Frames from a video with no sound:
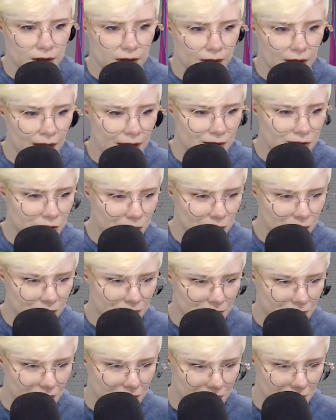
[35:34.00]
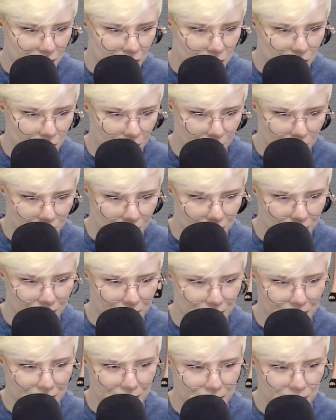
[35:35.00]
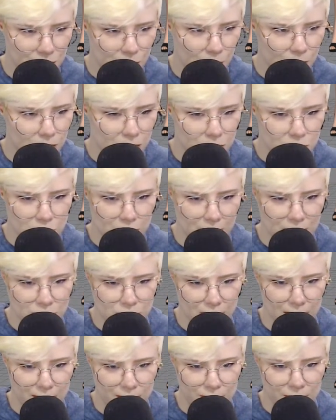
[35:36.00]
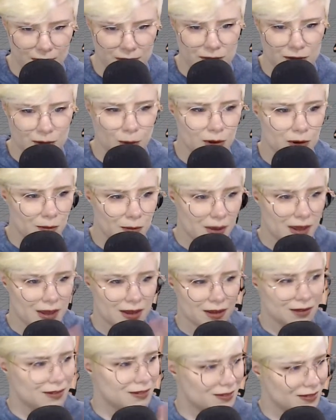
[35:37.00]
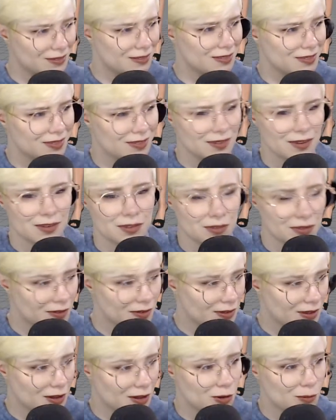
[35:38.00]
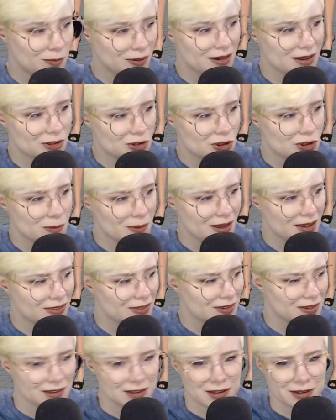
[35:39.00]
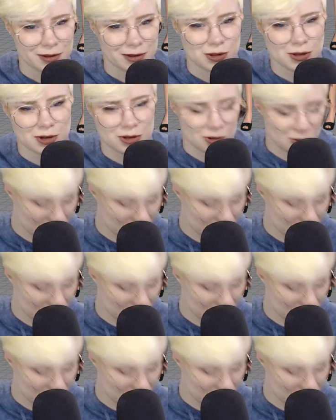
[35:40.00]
As you can see here, though, it is going to change. It's going to make it can potentially make this a collision issue.